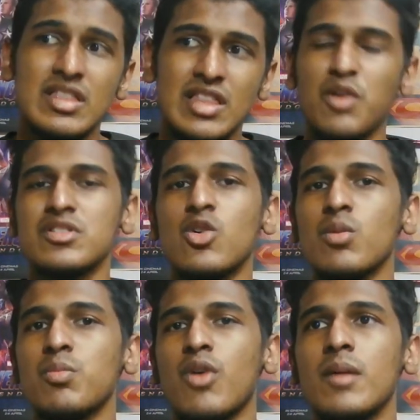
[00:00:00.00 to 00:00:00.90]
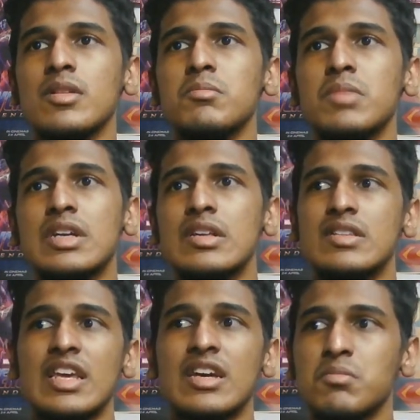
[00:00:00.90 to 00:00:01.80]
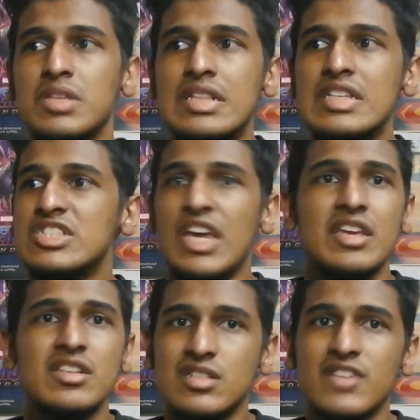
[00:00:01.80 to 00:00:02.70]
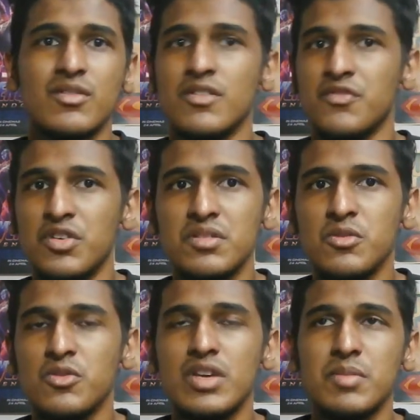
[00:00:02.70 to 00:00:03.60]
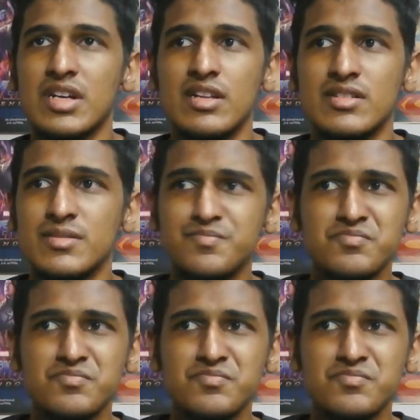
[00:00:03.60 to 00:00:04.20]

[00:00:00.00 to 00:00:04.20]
That was the whole problem because they completely changed it from the first movie. Because